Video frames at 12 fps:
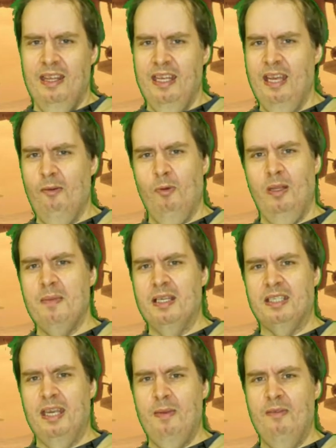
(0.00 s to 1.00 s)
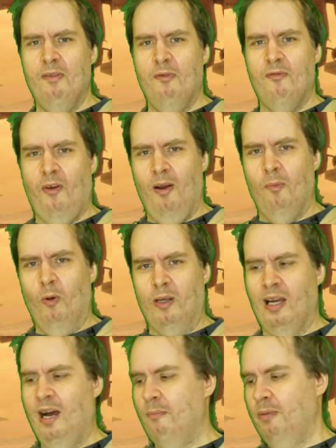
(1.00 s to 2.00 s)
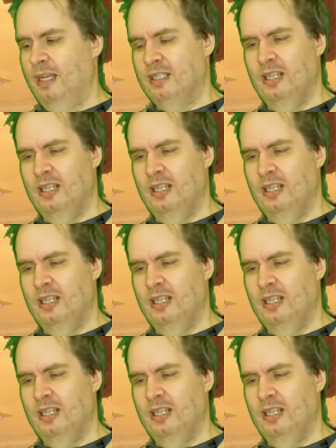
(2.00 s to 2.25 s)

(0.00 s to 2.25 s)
it really makes the game even far more complex,